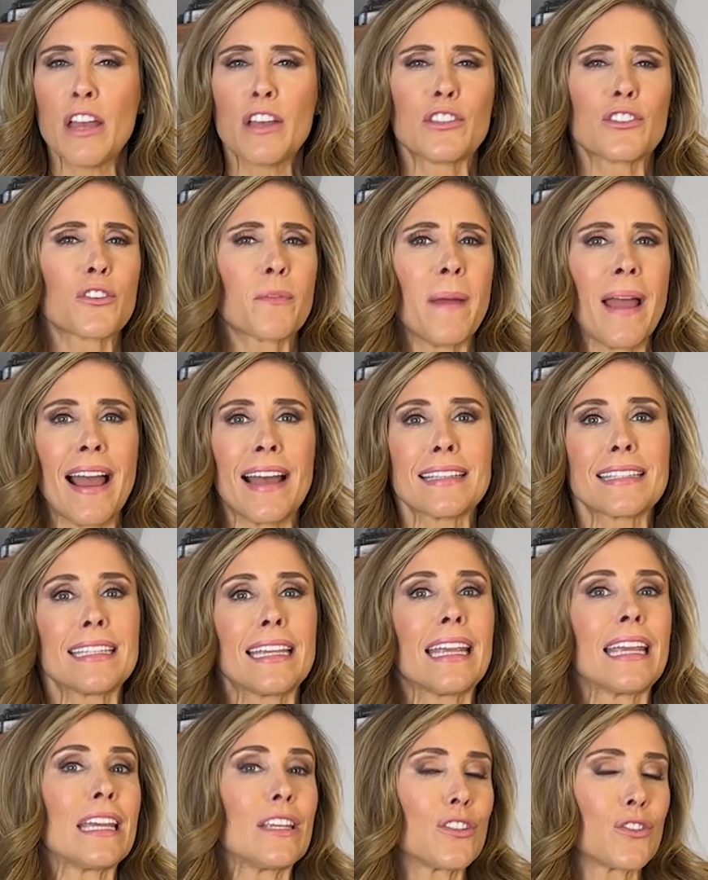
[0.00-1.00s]

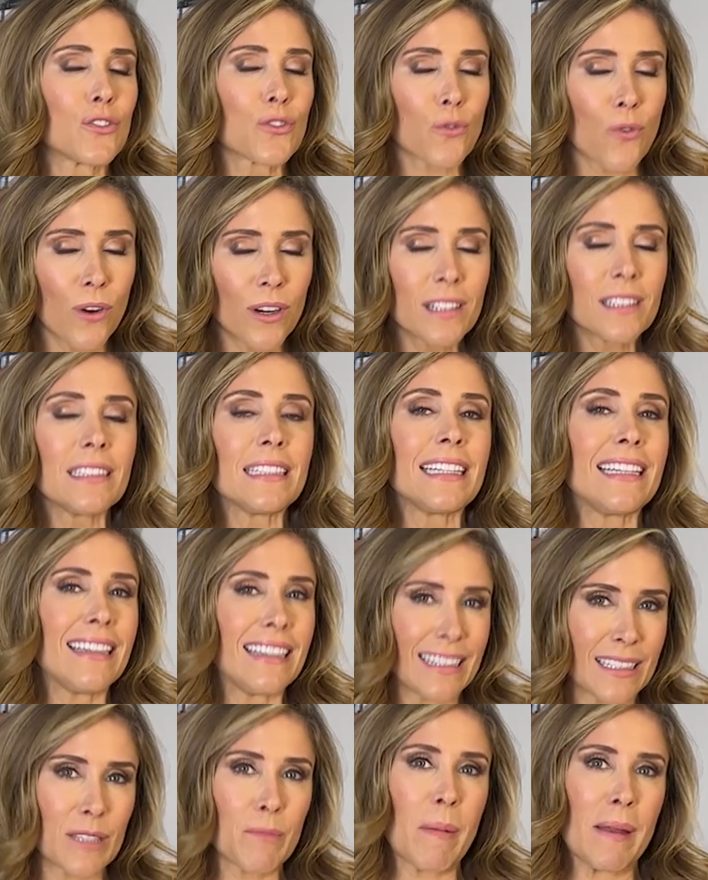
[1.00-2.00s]
surpassing historically
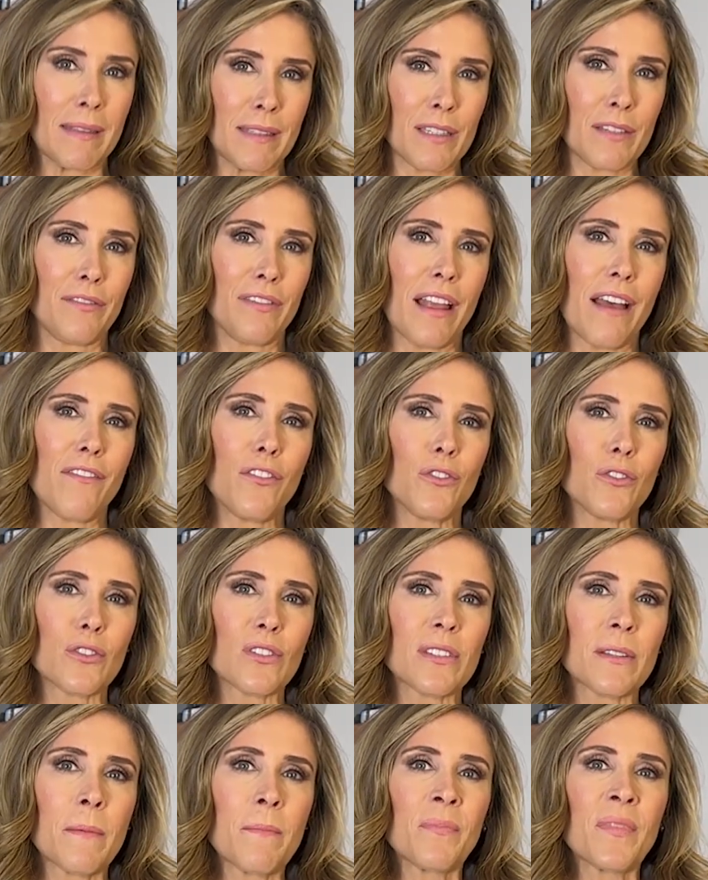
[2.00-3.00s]
expensive
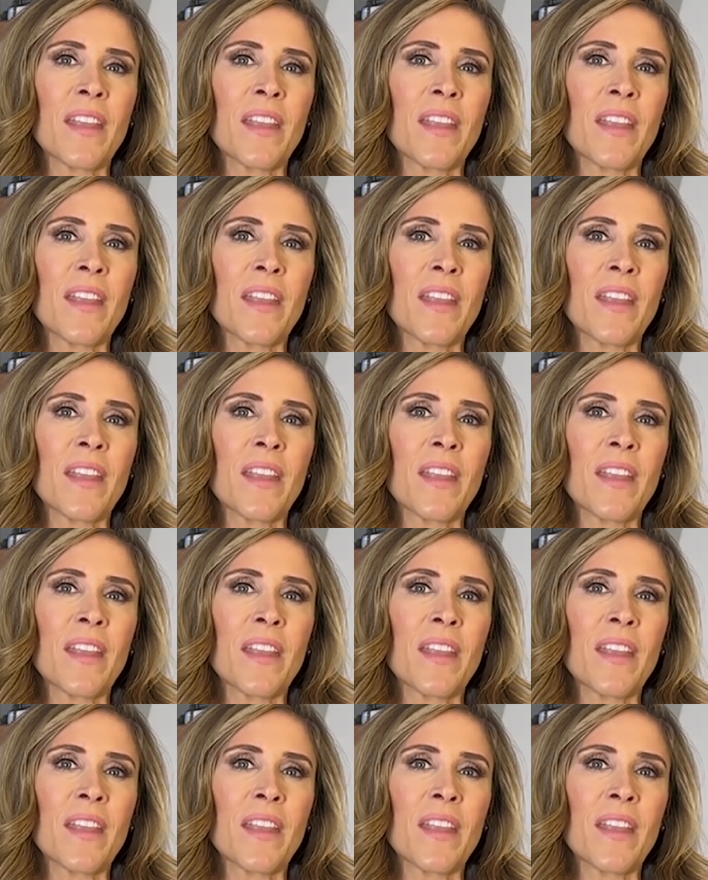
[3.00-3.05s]
levels.